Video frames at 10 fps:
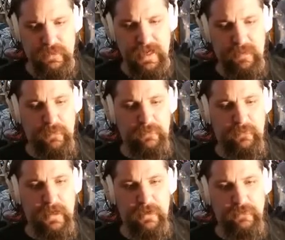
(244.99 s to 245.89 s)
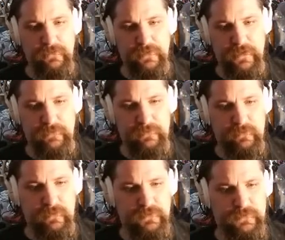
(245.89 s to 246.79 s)
ammo for my Uzi, of
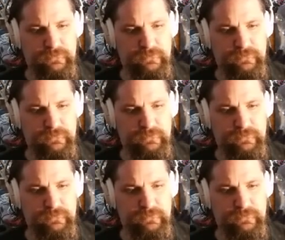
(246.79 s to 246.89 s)
course.